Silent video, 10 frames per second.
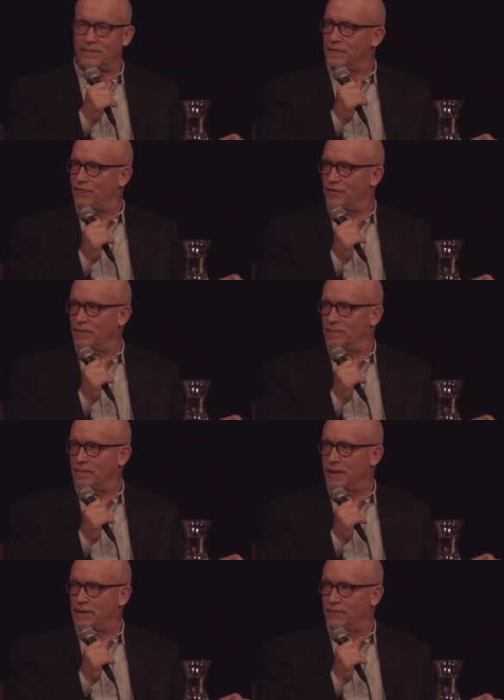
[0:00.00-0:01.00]
of the
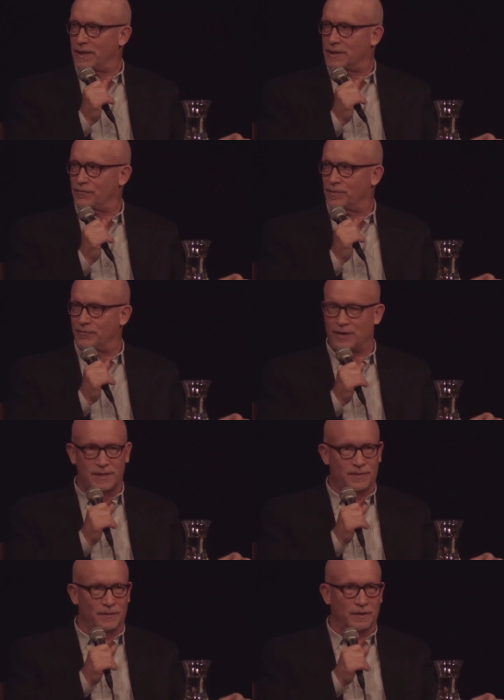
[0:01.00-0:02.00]
film at the Venice Film
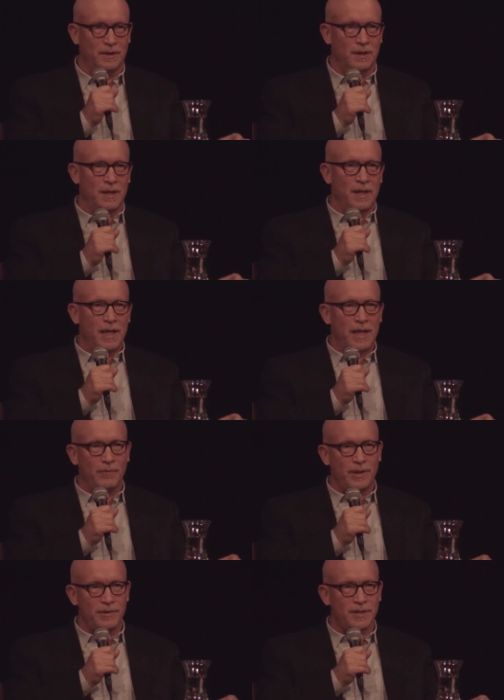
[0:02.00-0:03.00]
Festival, and
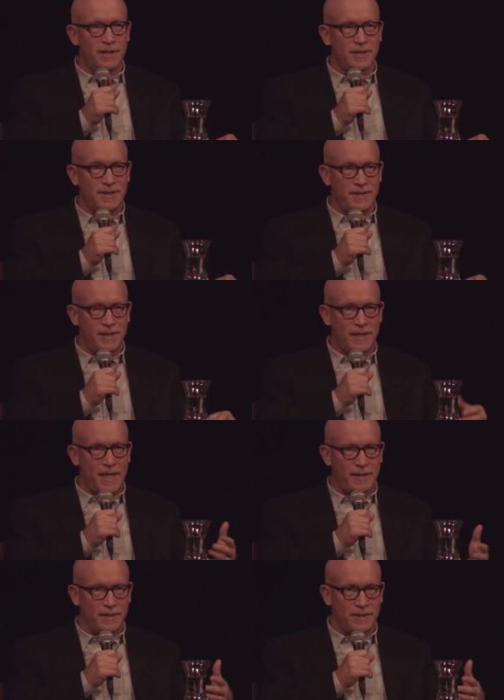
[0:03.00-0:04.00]
when you sit sit
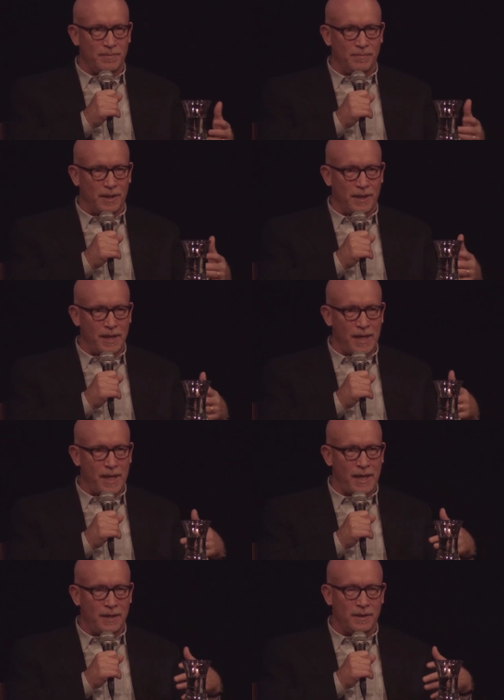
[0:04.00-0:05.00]
next to somebody
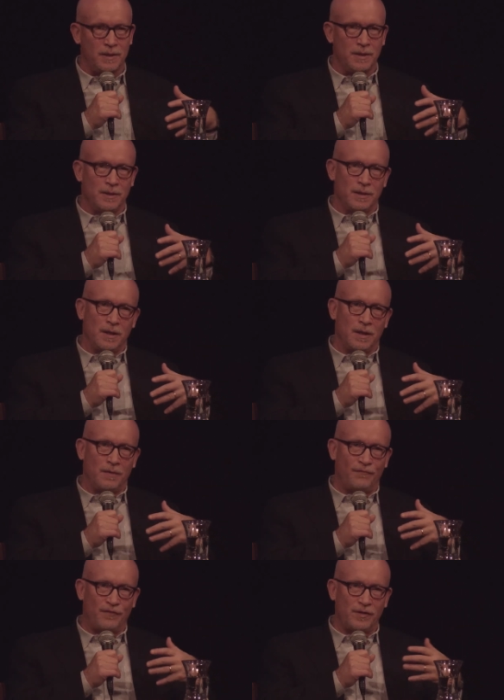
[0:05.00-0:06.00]
and
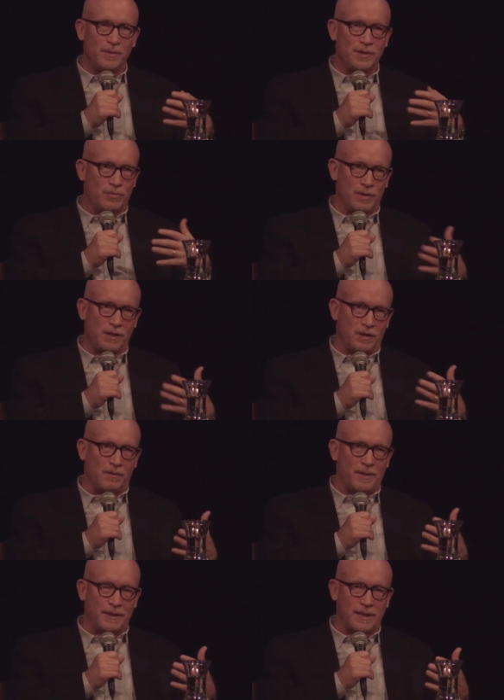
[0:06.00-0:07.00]
a film is critical
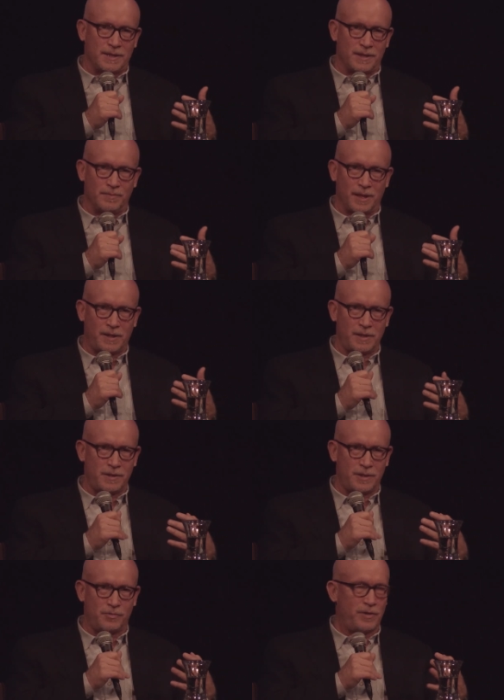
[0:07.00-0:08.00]
about that subject,
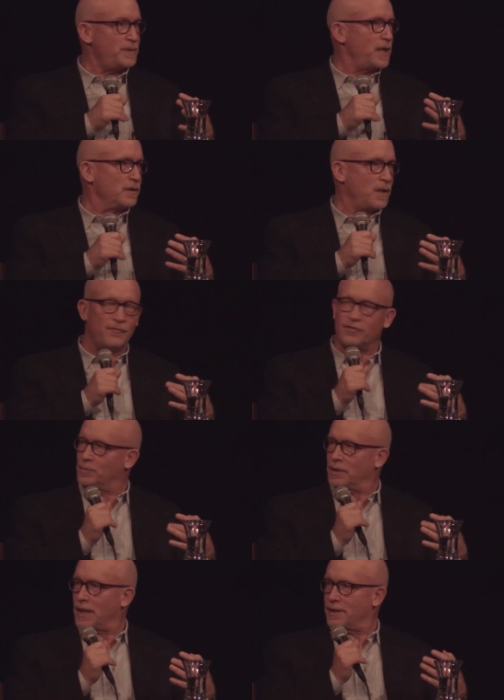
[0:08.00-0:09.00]
it's extremely
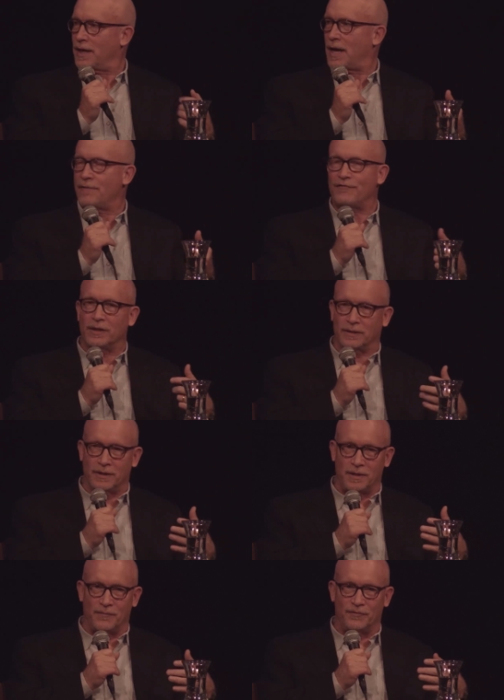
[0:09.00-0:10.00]
uncomfortable. I, I felt
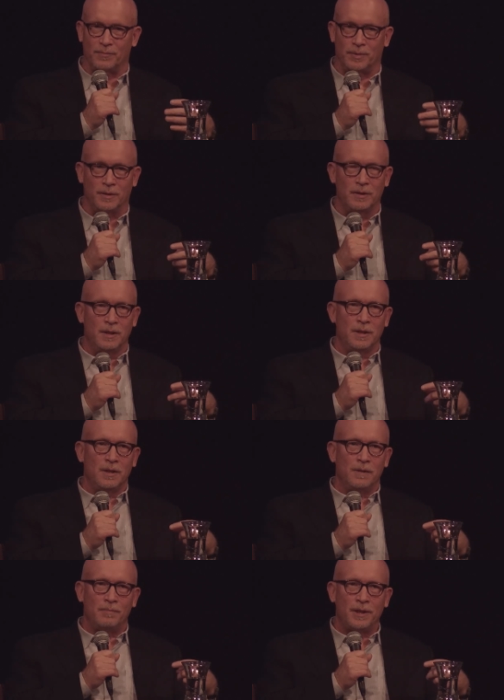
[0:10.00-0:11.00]
uncomfortable,
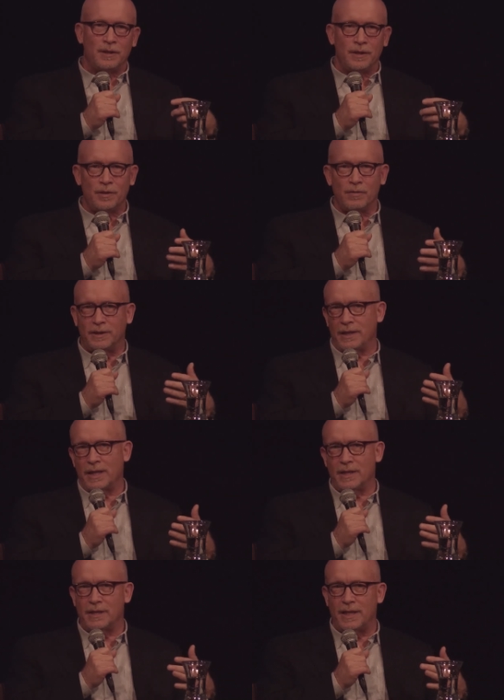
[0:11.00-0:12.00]
but you know, at the
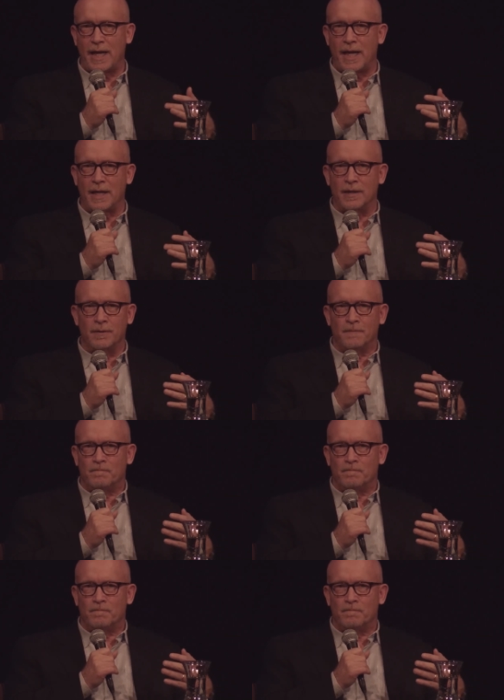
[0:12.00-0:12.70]
end of the day.